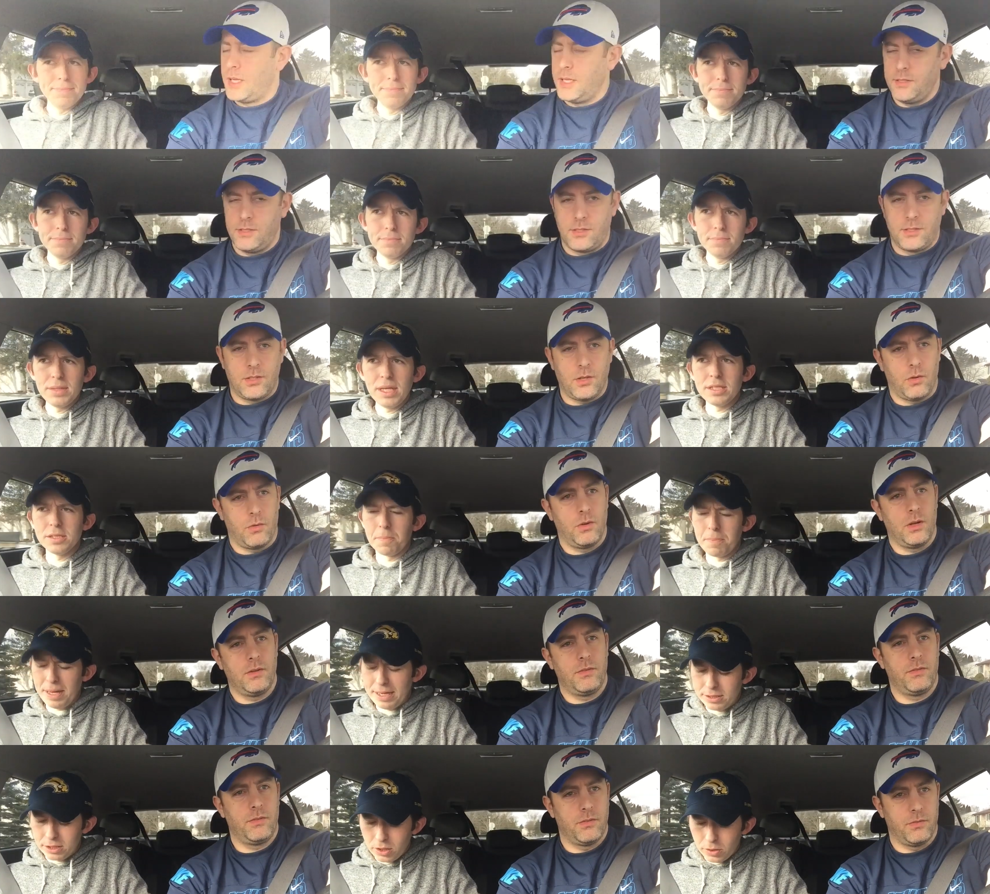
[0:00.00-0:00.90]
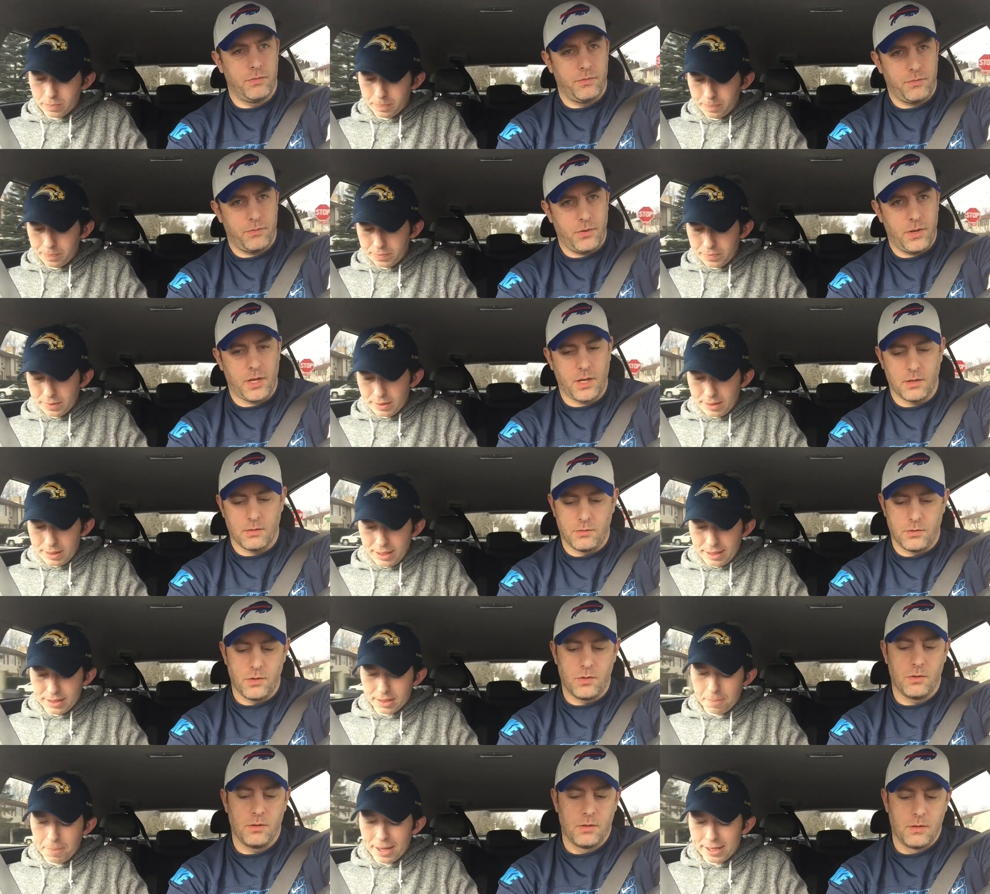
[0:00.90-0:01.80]
Speaker 1: He's so he's a big dude. Freaking
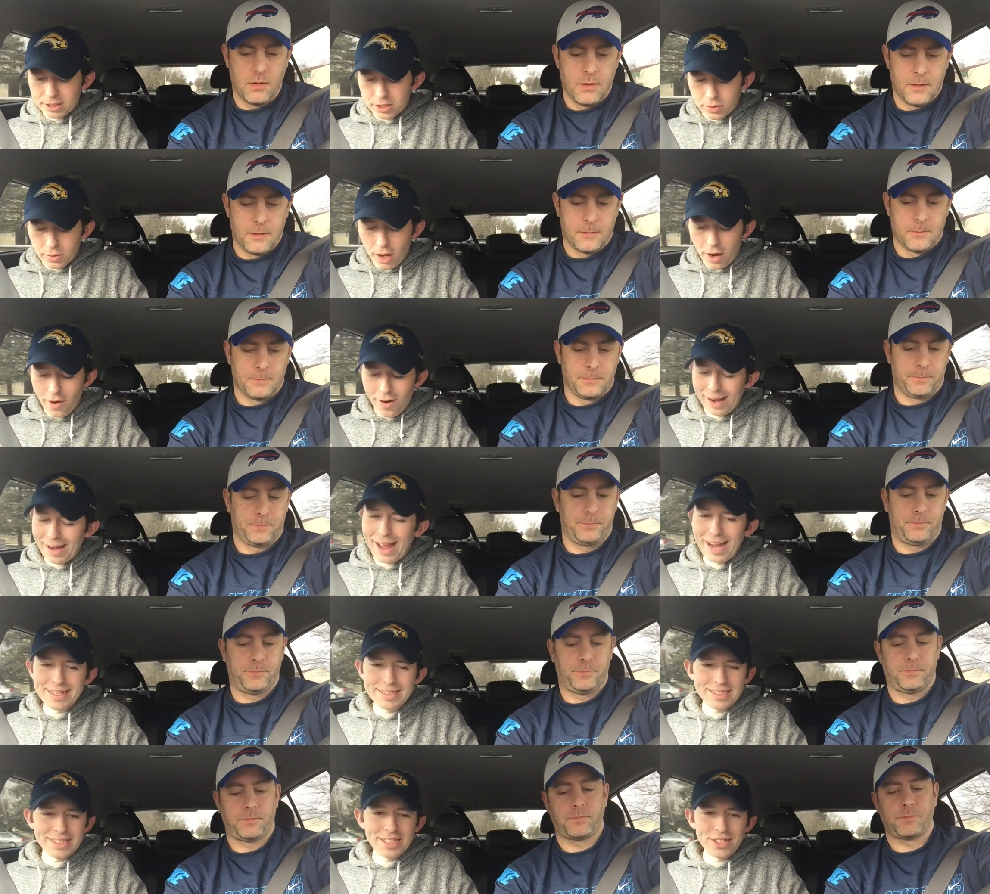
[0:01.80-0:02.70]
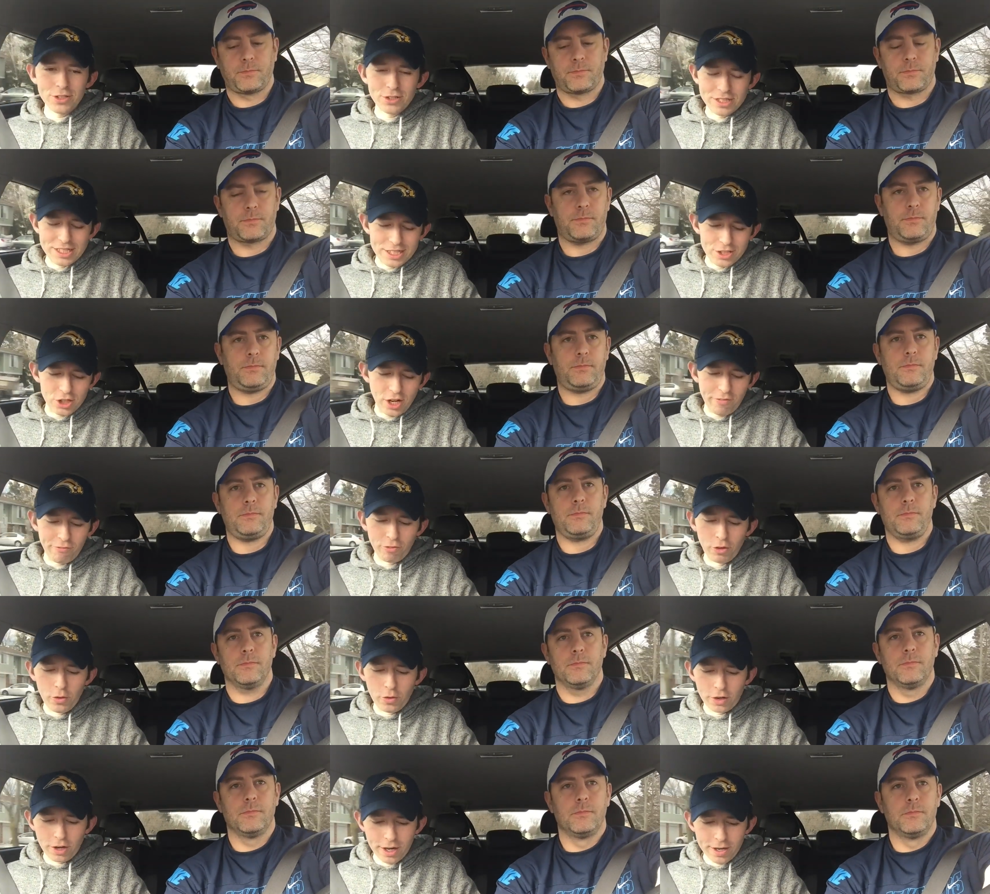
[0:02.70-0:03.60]
he's a big dude. All right, I see your DJ
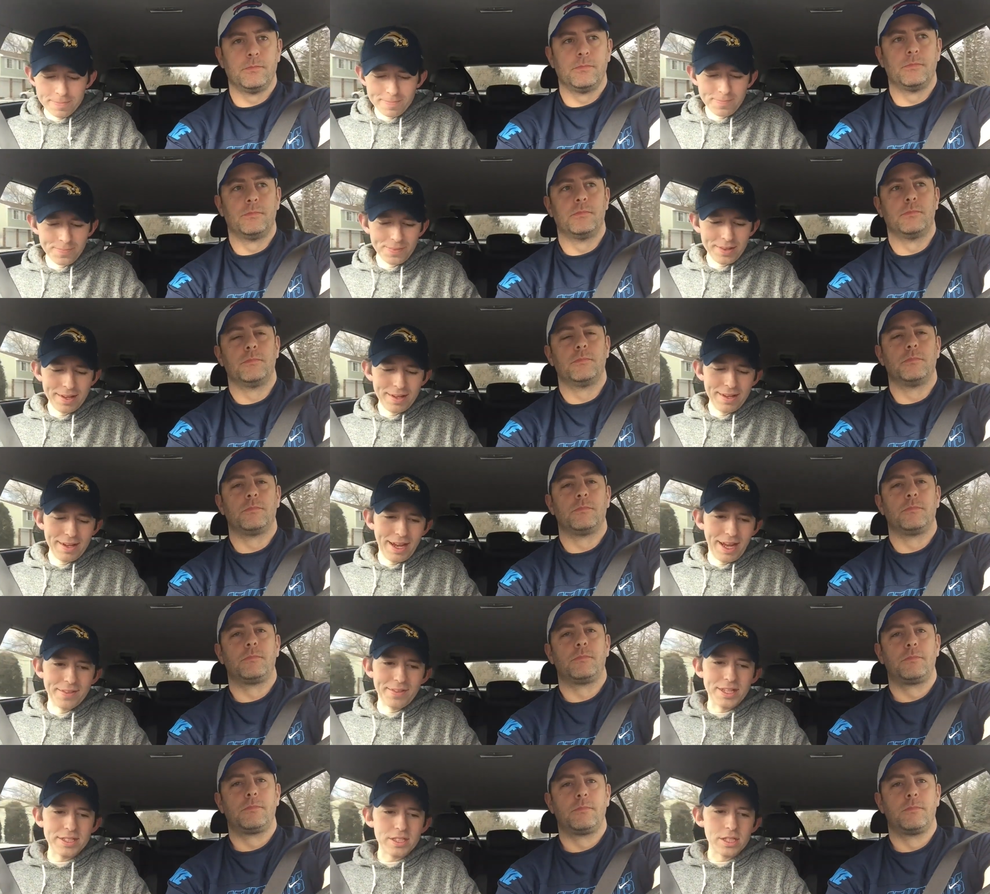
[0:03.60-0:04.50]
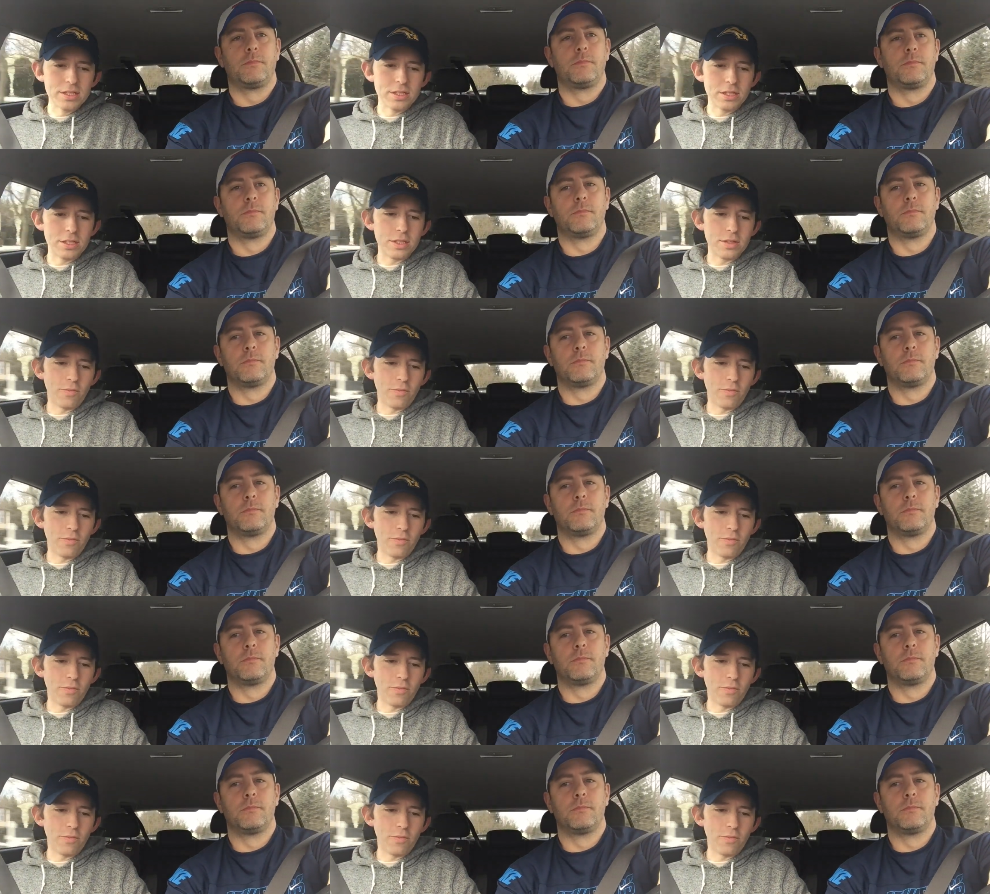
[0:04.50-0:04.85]
Fluker, and this is